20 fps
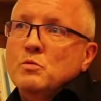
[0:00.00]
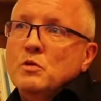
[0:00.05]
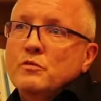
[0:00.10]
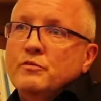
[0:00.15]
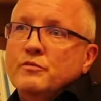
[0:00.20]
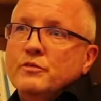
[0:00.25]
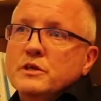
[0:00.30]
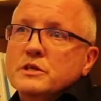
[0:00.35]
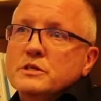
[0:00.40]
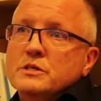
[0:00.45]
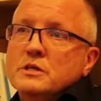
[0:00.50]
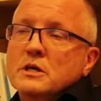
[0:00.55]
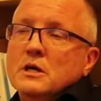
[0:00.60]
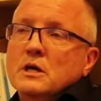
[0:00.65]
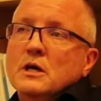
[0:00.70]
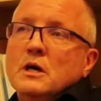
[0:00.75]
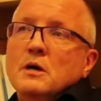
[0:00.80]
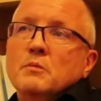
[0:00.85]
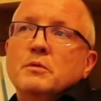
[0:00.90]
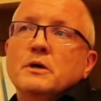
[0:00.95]
office,
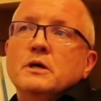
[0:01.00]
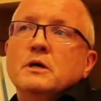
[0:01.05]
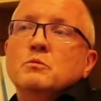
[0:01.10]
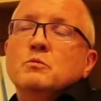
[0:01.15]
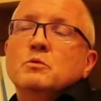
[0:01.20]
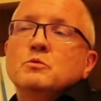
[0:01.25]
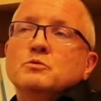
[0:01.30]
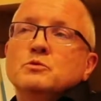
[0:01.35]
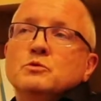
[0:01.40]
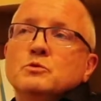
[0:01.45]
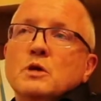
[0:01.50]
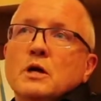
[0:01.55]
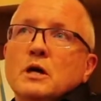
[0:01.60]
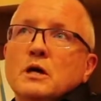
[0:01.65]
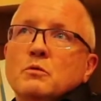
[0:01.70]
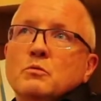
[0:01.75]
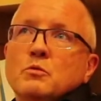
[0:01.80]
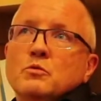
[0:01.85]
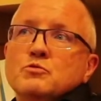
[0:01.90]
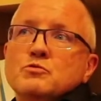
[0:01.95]
but it
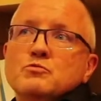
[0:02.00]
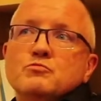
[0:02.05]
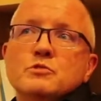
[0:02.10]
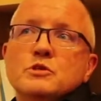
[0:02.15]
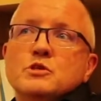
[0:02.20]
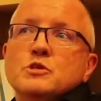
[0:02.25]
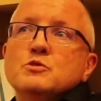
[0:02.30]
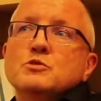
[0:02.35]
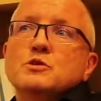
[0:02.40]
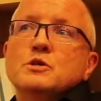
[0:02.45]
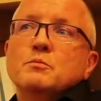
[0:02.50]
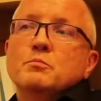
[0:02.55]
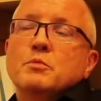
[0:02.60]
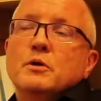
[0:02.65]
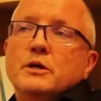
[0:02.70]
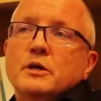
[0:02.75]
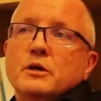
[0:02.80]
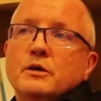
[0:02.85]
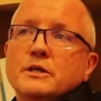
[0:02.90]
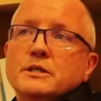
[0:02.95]
will reduce it by
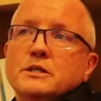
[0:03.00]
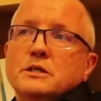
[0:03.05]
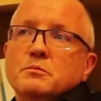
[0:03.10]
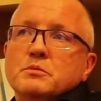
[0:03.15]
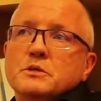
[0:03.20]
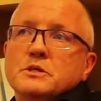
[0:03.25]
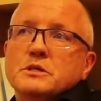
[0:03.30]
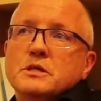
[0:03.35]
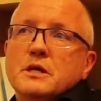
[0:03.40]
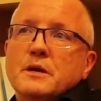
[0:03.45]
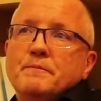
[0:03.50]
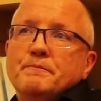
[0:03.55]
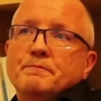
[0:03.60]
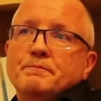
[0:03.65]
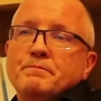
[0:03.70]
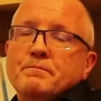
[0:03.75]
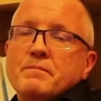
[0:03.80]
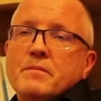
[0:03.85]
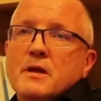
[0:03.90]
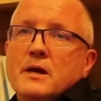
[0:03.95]
90%.
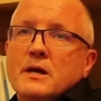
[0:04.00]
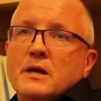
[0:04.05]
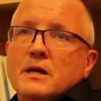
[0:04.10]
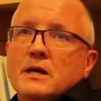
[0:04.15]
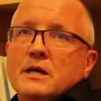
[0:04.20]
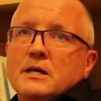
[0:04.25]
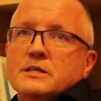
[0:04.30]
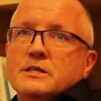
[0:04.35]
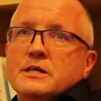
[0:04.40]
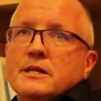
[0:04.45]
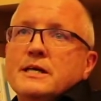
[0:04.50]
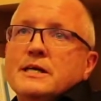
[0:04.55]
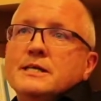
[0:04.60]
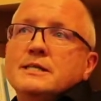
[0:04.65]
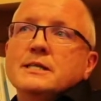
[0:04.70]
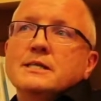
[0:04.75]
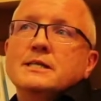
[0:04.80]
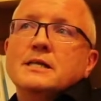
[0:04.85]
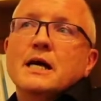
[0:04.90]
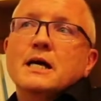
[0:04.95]
So this
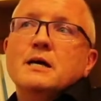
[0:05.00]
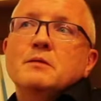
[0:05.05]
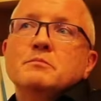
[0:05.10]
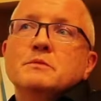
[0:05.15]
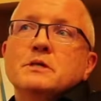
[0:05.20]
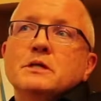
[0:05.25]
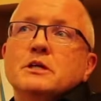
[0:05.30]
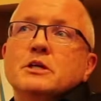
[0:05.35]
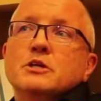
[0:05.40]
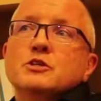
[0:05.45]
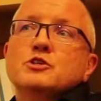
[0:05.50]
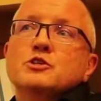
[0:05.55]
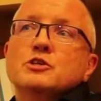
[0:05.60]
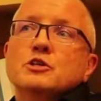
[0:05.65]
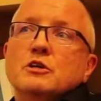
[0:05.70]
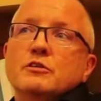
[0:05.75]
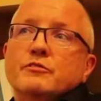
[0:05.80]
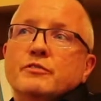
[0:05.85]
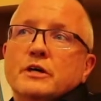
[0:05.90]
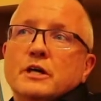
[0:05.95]
is aimed at
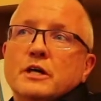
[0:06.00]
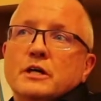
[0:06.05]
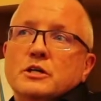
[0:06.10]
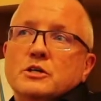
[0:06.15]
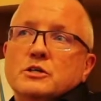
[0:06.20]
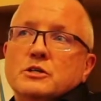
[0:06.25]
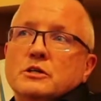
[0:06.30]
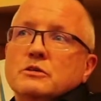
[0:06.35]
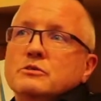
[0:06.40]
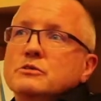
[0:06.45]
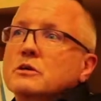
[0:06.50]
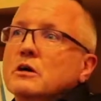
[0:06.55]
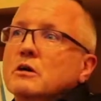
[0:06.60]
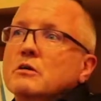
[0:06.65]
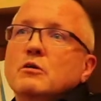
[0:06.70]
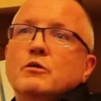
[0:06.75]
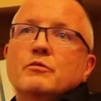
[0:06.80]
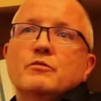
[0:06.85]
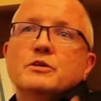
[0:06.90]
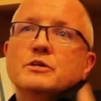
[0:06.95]
conserving energy.
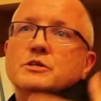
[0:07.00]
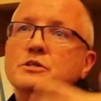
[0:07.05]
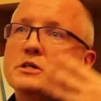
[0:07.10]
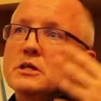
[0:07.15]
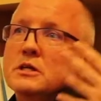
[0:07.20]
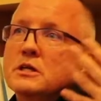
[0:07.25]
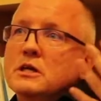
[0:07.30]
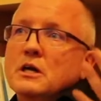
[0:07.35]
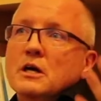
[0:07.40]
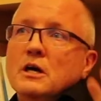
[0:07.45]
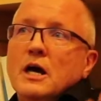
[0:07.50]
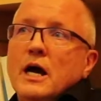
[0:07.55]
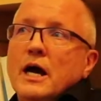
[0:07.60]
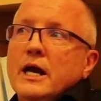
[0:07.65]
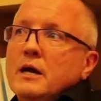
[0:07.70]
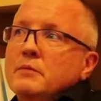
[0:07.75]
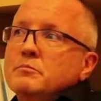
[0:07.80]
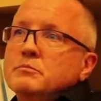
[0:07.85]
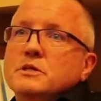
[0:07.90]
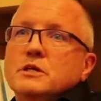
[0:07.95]
So obviously
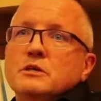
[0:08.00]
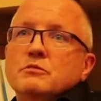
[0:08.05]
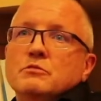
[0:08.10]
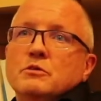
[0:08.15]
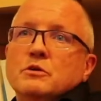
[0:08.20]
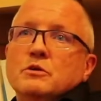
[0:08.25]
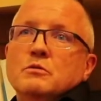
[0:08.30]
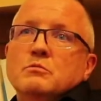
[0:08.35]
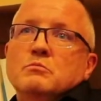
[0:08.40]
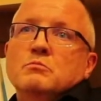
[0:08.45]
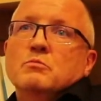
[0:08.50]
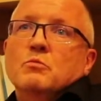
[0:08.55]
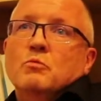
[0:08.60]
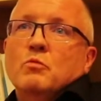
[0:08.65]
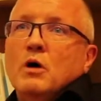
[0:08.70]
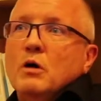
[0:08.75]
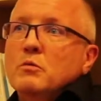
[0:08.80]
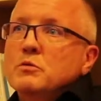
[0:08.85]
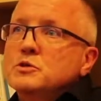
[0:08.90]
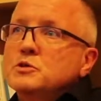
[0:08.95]
an empty room,
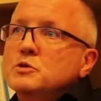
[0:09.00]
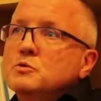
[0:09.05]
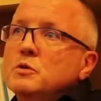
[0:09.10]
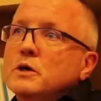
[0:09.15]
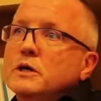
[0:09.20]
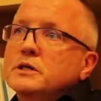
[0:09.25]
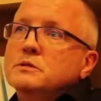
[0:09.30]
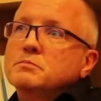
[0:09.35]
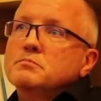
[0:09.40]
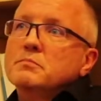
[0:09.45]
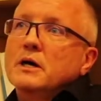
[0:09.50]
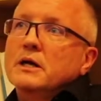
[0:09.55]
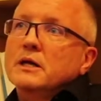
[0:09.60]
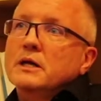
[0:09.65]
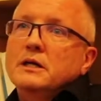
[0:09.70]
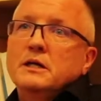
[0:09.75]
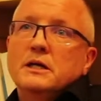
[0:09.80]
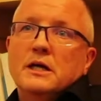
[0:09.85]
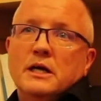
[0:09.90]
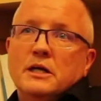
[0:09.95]
why would you waste
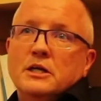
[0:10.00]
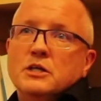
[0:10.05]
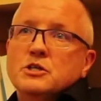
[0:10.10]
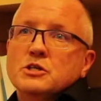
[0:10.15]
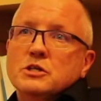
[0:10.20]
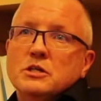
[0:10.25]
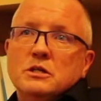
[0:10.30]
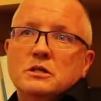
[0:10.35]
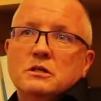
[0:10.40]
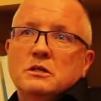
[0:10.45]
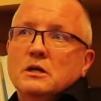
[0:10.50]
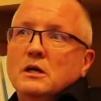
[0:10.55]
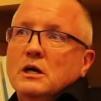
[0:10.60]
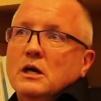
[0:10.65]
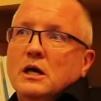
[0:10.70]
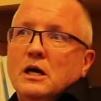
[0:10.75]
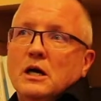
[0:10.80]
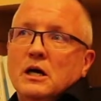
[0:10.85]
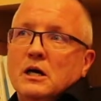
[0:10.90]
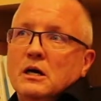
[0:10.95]
money, energy,
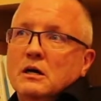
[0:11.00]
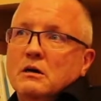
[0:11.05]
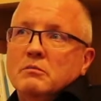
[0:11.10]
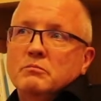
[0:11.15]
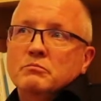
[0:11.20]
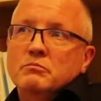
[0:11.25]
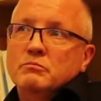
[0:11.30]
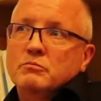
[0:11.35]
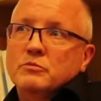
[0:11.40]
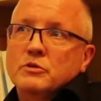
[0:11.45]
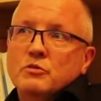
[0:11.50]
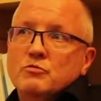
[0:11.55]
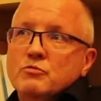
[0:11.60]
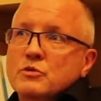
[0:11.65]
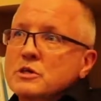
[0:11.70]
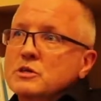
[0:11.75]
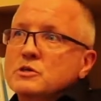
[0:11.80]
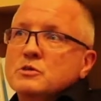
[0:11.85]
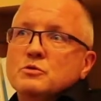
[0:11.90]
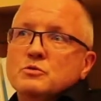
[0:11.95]
the
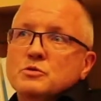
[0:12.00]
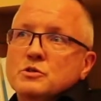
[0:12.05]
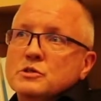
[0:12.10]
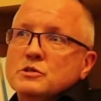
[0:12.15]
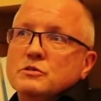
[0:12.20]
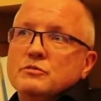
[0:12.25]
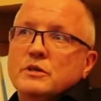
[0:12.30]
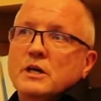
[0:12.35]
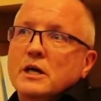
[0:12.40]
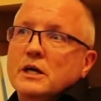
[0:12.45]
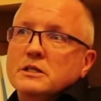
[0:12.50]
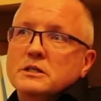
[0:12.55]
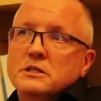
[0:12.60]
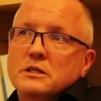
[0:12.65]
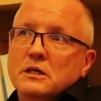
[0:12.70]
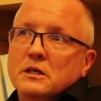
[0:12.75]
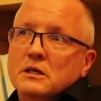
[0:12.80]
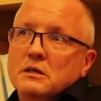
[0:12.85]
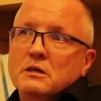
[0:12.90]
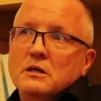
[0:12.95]
resources of
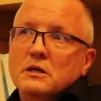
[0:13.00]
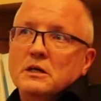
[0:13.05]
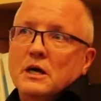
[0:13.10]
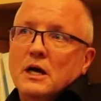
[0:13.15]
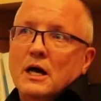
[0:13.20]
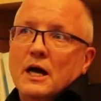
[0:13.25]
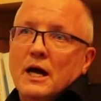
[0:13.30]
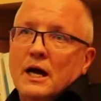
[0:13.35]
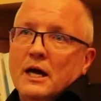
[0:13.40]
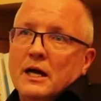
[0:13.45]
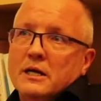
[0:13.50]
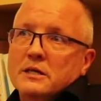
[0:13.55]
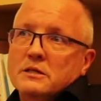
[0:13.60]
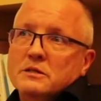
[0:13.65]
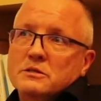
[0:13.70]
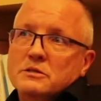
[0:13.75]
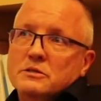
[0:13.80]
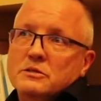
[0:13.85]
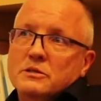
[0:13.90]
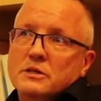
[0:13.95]
Qatar,
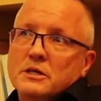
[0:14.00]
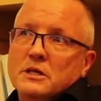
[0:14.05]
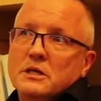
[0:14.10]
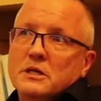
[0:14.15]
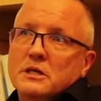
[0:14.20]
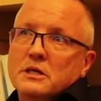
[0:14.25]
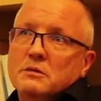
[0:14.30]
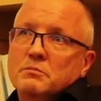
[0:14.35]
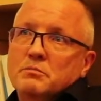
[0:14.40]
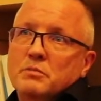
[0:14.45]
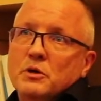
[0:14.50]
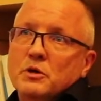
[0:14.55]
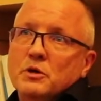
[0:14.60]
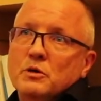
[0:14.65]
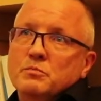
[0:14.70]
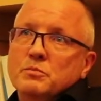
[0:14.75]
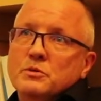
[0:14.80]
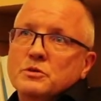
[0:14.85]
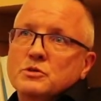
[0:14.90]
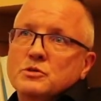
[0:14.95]
and the
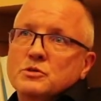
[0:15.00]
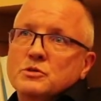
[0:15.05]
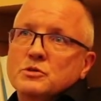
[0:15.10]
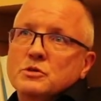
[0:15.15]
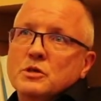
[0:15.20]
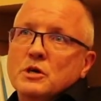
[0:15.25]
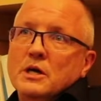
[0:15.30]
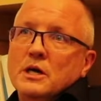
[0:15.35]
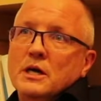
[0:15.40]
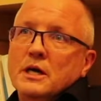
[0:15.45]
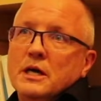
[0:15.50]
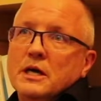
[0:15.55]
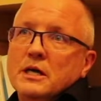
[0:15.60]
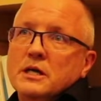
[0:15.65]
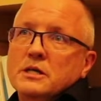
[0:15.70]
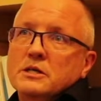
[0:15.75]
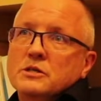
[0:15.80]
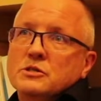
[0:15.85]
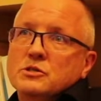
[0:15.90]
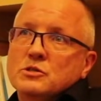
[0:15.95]
purpose
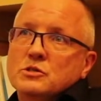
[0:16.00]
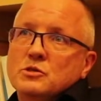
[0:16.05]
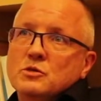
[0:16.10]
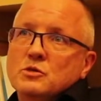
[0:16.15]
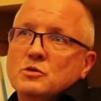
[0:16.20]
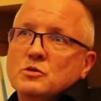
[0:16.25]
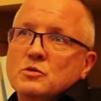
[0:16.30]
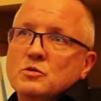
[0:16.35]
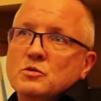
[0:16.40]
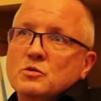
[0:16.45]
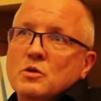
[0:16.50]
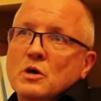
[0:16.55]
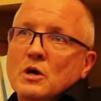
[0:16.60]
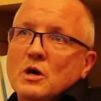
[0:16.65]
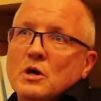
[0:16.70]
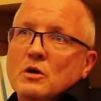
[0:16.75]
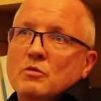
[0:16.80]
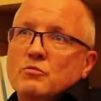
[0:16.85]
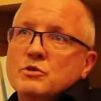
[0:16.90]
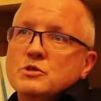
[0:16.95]
is to
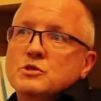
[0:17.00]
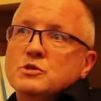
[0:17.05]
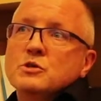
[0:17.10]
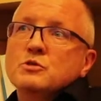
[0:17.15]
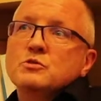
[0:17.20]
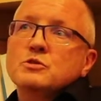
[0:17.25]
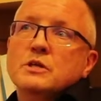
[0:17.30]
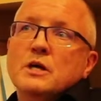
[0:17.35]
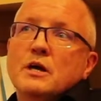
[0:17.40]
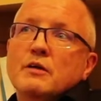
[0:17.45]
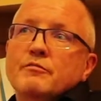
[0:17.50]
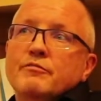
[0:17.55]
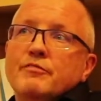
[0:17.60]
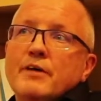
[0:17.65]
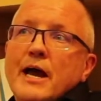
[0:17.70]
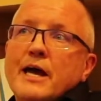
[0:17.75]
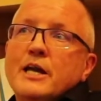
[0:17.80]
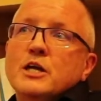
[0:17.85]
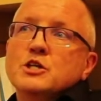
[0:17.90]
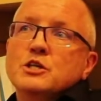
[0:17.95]
reduce that
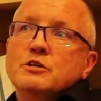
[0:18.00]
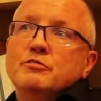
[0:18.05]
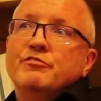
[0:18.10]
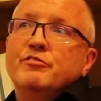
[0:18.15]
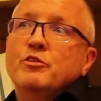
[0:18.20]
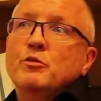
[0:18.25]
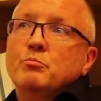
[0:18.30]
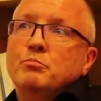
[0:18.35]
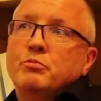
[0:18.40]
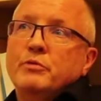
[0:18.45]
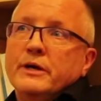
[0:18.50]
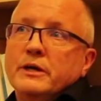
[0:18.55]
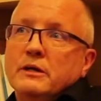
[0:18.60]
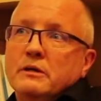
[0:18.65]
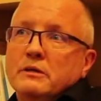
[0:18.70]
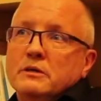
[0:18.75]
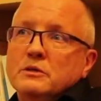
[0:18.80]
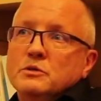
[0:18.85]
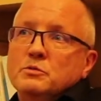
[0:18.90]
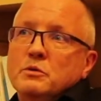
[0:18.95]
energy footprint,
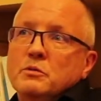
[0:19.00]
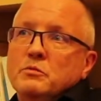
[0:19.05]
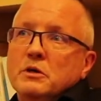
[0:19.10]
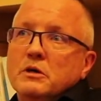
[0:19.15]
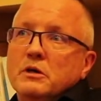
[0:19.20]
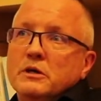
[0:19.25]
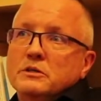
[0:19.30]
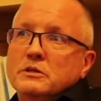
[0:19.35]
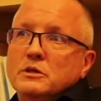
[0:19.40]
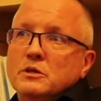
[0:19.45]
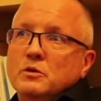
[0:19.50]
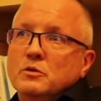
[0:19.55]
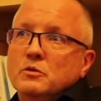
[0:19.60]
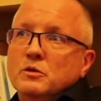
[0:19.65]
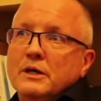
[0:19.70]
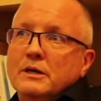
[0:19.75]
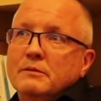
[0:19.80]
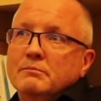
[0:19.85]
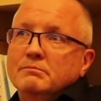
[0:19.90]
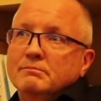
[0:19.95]
as we would like to call
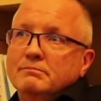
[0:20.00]
it.